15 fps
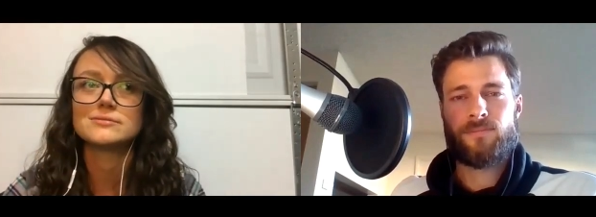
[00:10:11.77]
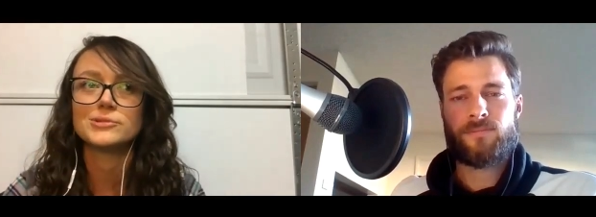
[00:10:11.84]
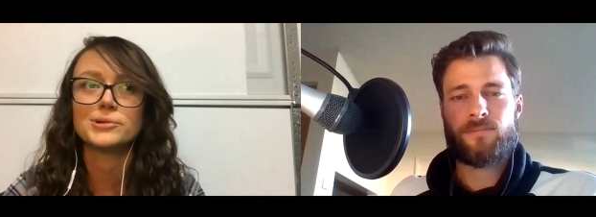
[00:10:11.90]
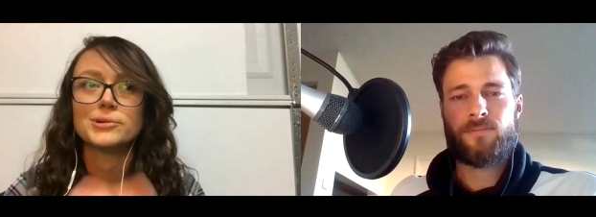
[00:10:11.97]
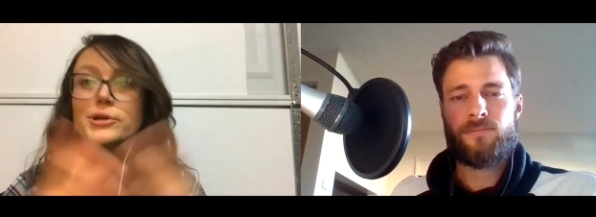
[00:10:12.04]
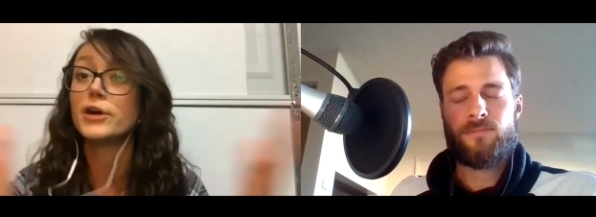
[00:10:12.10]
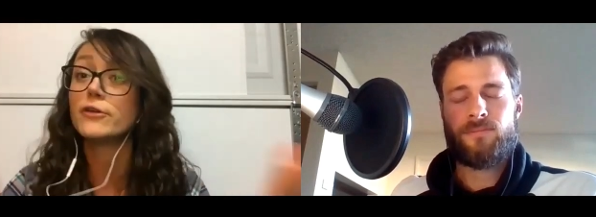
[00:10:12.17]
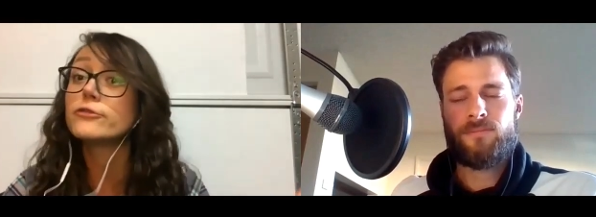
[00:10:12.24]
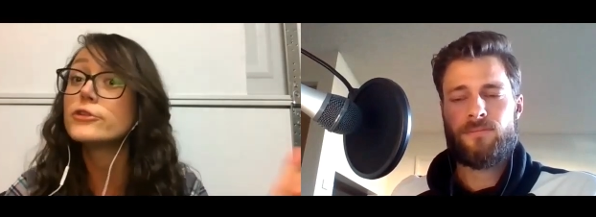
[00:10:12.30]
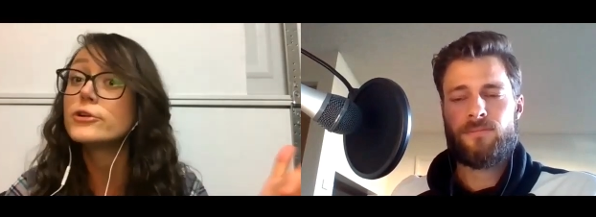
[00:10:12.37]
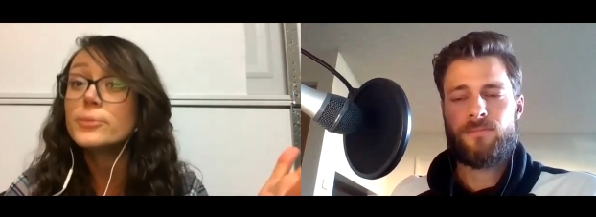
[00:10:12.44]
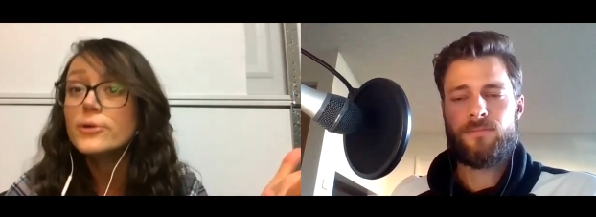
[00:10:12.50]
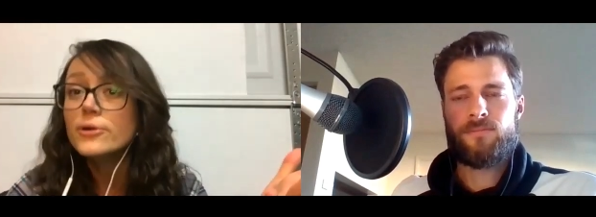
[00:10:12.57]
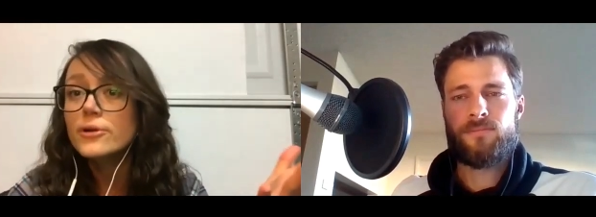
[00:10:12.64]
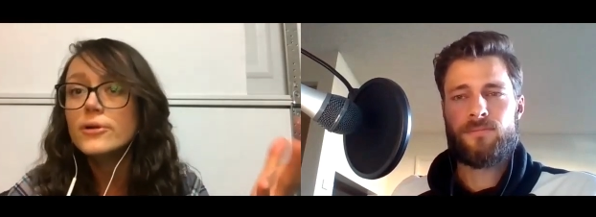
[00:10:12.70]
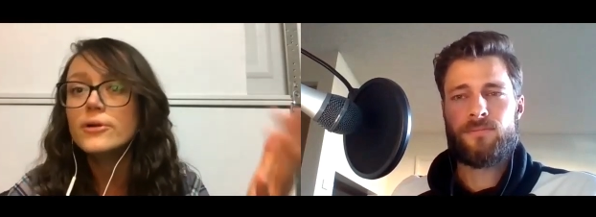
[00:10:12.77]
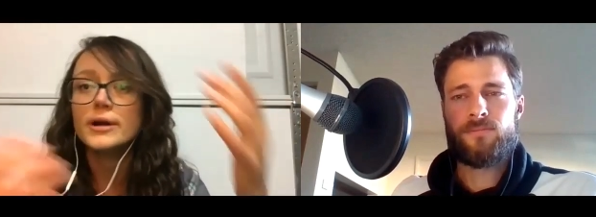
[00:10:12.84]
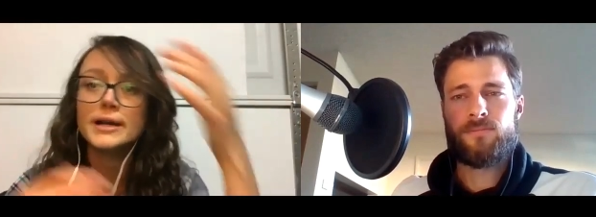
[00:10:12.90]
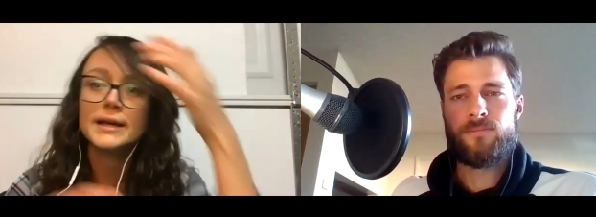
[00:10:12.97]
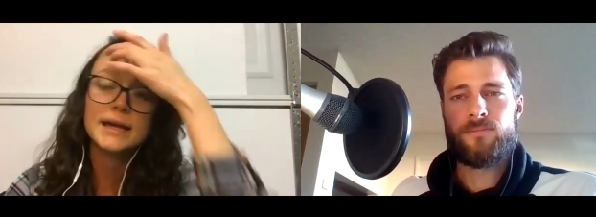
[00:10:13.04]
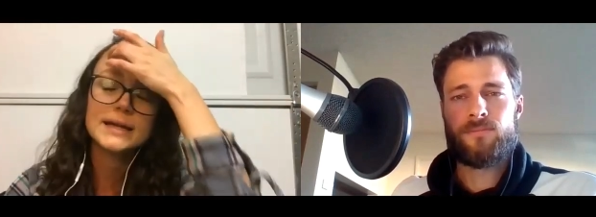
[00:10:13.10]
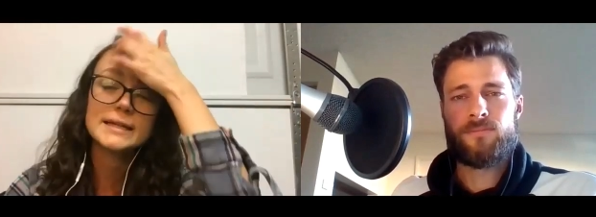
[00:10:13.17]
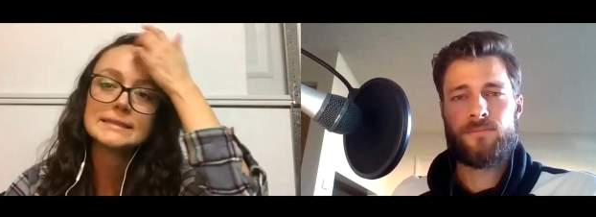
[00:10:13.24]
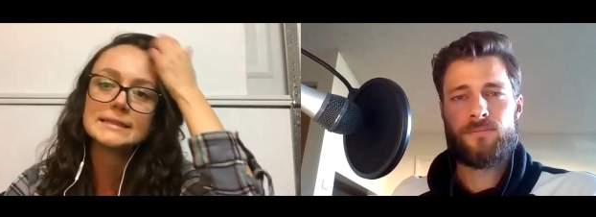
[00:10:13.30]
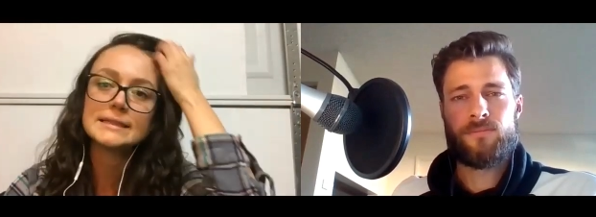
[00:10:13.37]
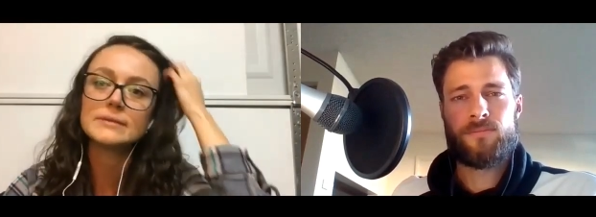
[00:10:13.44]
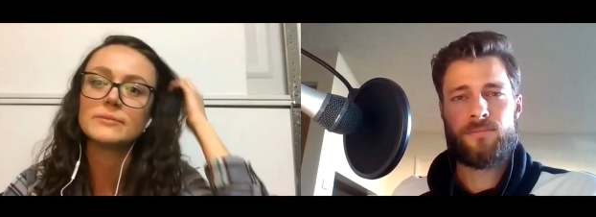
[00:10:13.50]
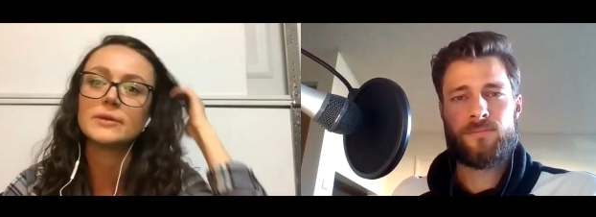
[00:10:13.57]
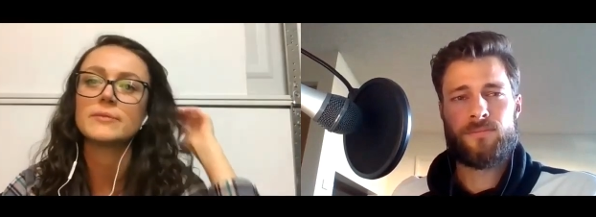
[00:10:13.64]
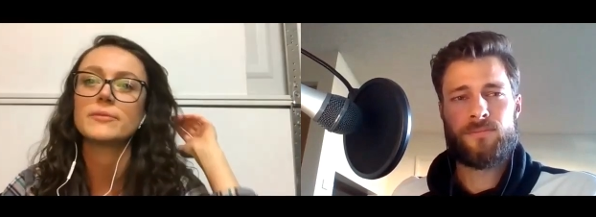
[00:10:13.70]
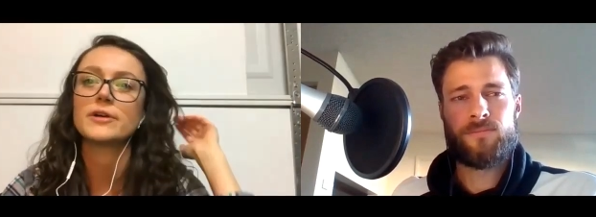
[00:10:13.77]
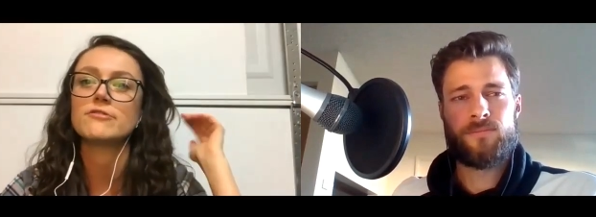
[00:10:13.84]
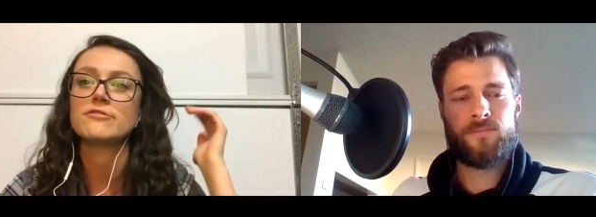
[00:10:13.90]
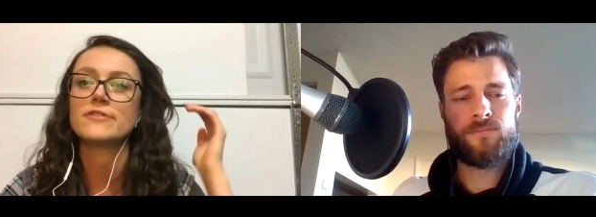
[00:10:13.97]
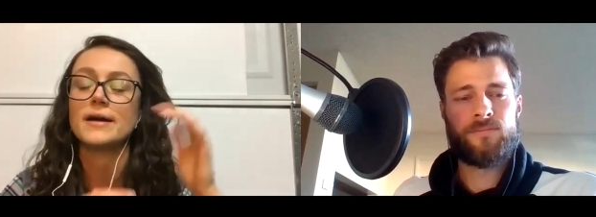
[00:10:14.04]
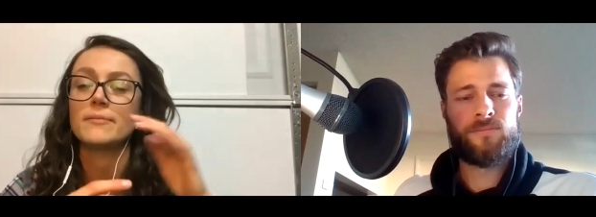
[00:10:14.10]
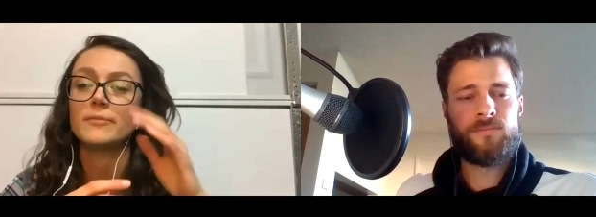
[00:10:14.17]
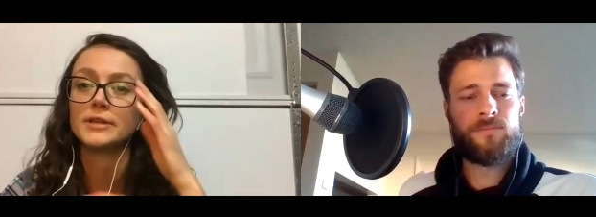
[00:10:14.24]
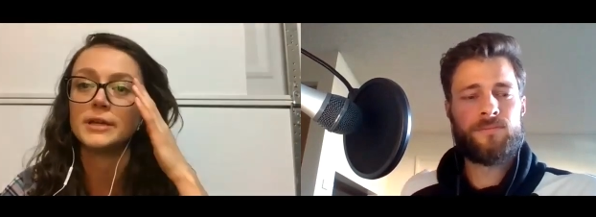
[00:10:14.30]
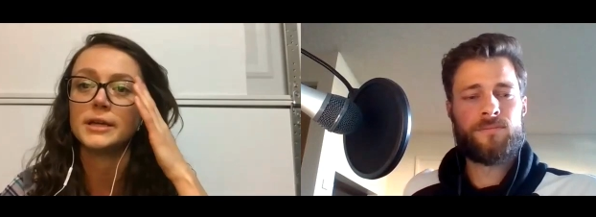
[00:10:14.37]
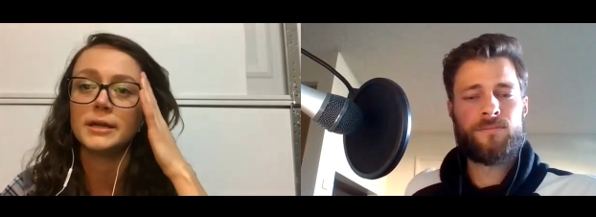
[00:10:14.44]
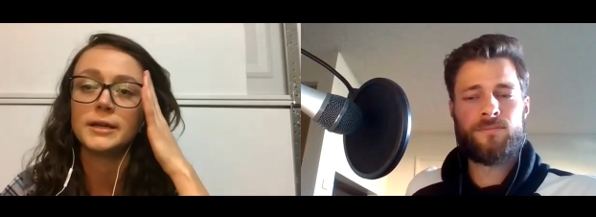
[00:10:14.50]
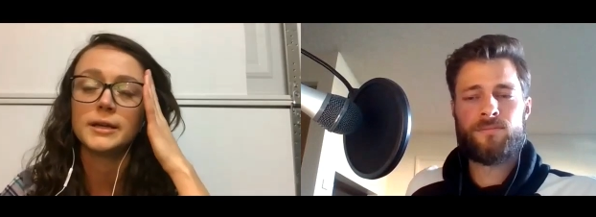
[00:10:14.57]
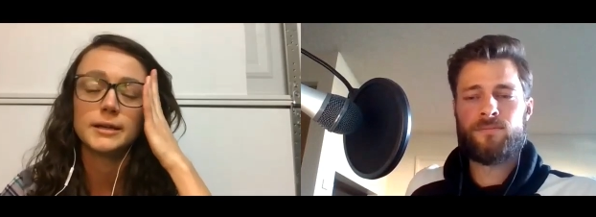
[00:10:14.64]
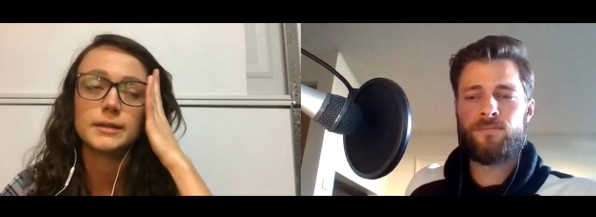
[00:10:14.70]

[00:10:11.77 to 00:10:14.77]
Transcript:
Speaker 1: we were comfortable, I guess, and, and my family